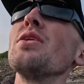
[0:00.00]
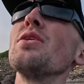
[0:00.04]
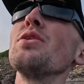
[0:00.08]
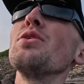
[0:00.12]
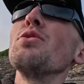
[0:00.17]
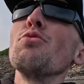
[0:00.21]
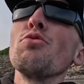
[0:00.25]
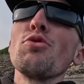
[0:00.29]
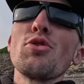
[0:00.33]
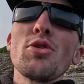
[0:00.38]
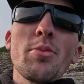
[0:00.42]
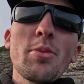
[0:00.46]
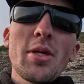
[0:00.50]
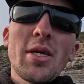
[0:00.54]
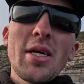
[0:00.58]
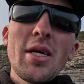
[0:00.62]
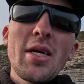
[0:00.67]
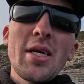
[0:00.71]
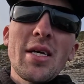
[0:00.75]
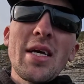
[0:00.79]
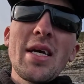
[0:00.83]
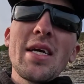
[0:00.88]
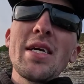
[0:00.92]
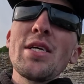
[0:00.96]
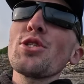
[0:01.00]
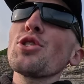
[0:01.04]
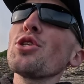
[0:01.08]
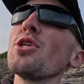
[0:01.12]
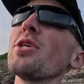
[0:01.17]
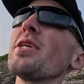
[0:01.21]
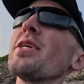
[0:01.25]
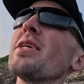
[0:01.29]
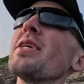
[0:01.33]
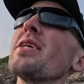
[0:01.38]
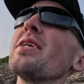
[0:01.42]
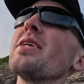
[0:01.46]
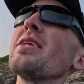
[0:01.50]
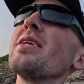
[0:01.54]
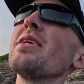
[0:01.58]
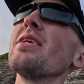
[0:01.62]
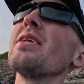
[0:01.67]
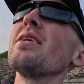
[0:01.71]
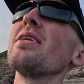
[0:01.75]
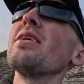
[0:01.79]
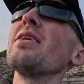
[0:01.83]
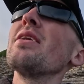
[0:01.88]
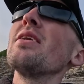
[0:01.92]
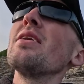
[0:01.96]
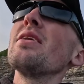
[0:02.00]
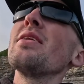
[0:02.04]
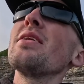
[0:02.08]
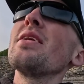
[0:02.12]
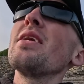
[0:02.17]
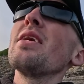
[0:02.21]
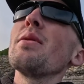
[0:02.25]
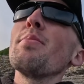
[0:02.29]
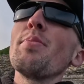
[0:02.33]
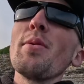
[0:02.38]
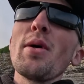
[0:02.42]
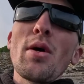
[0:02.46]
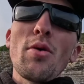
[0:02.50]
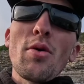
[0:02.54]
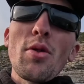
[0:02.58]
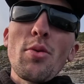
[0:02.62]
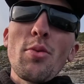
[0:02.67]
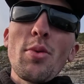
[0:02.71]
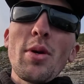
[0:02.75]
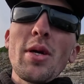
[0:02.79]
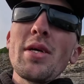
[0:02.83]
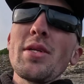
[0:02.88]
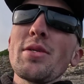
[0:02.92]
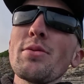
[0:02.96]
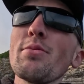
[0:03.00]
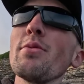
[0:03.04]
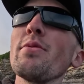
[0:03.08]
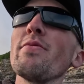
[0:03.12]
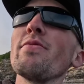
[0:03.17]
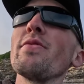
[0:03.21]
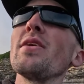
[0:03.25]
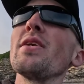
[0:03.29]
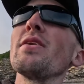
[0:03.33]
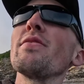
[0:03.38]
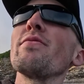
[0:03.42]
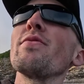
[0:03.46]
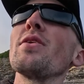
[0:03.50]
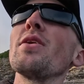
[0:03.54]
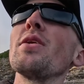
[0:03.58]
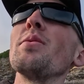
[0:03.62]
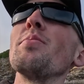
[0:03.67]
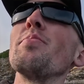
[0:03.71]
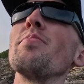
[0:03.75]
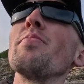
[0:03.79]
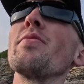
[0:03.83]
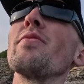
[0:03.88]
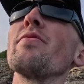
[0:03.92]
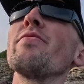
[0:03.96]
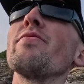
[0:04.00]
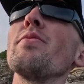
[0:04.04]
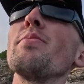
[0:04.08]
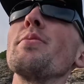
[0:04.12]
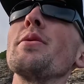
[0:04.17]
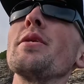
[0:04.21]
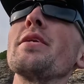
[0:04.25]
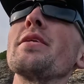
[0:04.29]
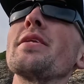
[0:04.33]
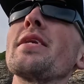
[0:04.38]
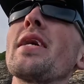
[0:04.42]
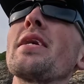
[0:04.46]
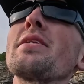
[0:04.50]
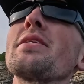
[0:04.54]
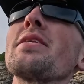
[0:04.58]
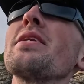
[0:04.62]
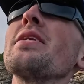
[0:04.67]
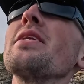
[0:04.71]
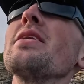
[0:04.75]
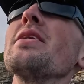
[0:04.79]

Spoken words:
Use them occasionally. They're a bit out of the way, to be fair, for me and Dad.